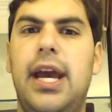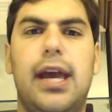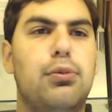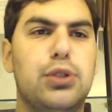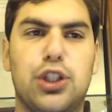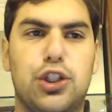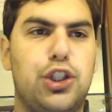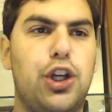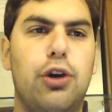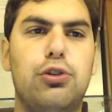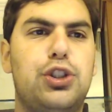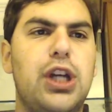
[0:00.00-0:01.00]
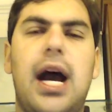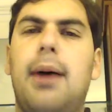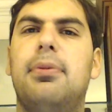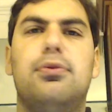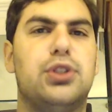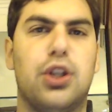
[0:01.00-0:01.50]
It was a choke
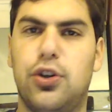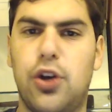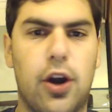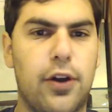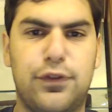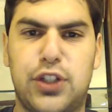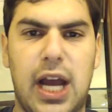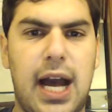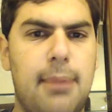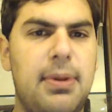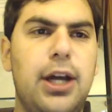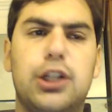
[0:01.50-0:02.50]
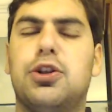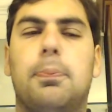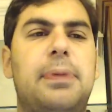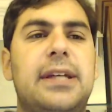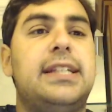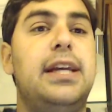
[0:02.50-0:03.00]
job. It was a nerve job.
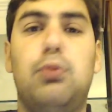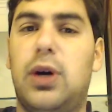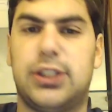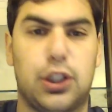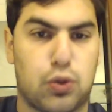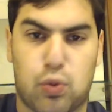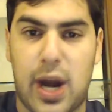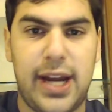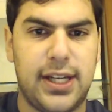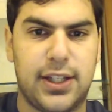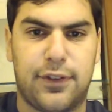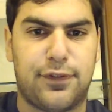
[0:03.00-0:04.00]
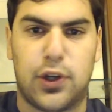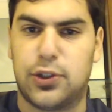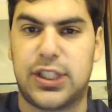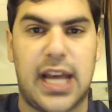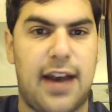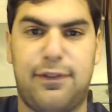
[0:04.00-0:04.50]
Trubisky wasn't great in the
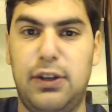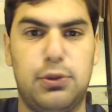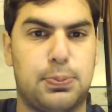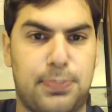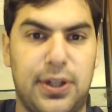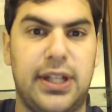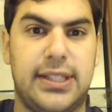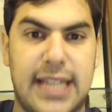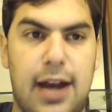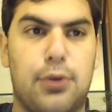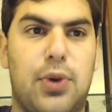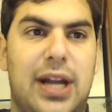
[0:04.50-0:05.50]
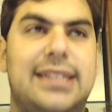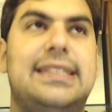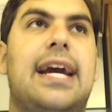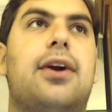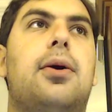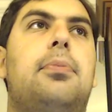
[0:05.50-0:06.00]
first half. He was pretty downright
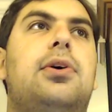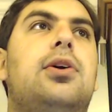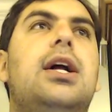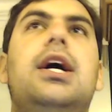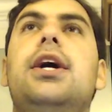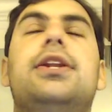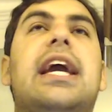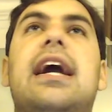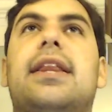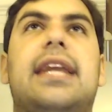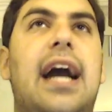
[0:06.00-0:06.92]
terrible. The